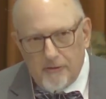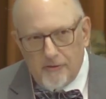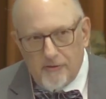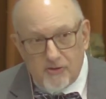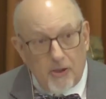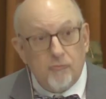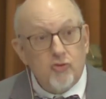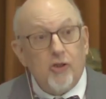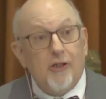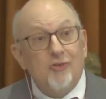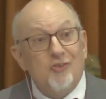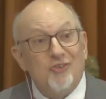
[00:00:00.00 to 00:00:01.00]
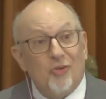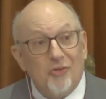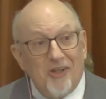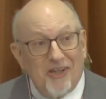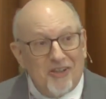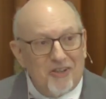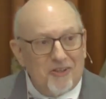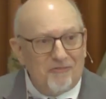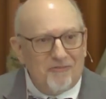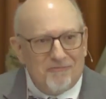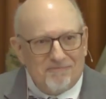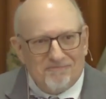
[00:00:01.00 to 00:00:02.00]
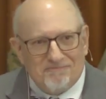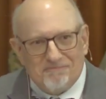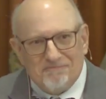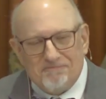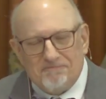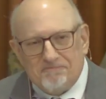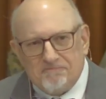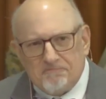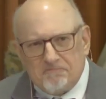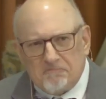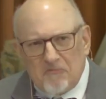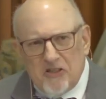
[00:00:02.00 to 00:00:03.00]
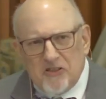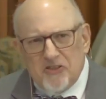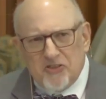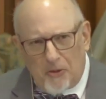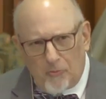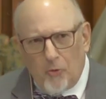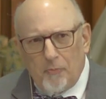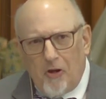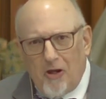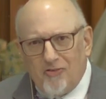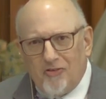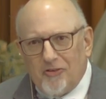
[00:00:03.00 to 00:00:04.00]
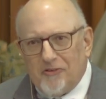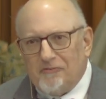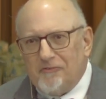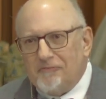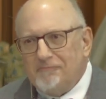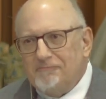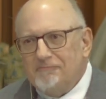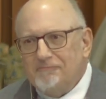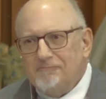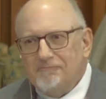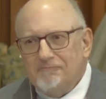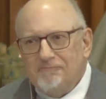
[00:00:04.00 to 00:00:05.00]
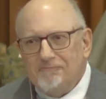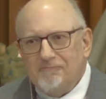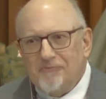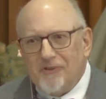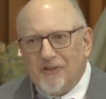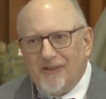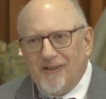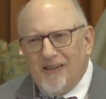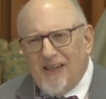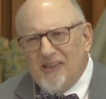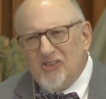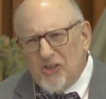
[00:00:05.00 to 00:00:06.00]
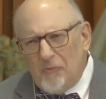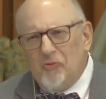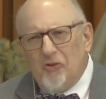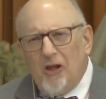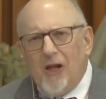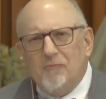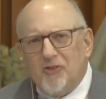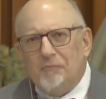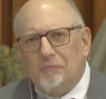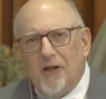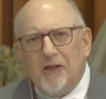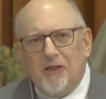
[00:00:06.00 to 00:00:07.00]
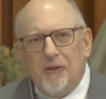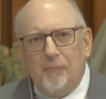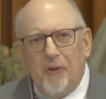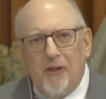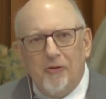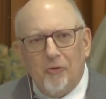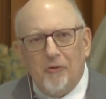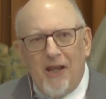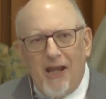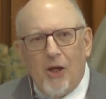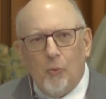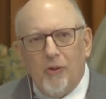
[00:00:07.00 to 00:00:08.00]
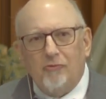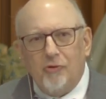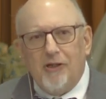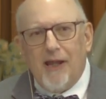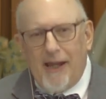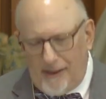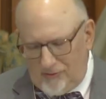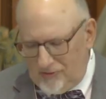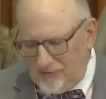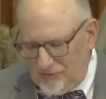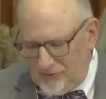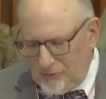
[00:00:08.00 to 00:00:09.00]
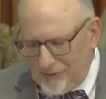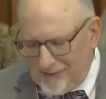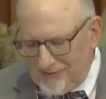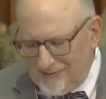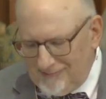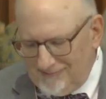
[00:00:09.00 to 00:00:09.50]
Some changes are negative, some are positive, and sometimes it might depend on how we react to it.